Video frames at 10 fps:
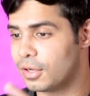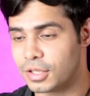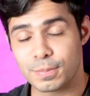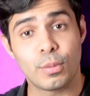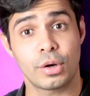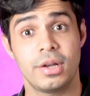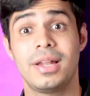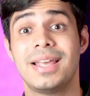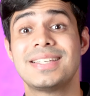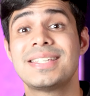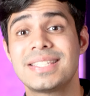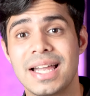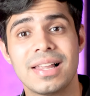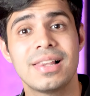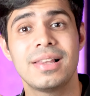This portal is
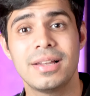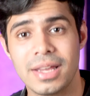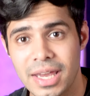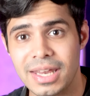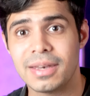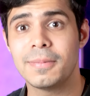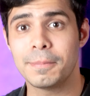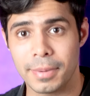still in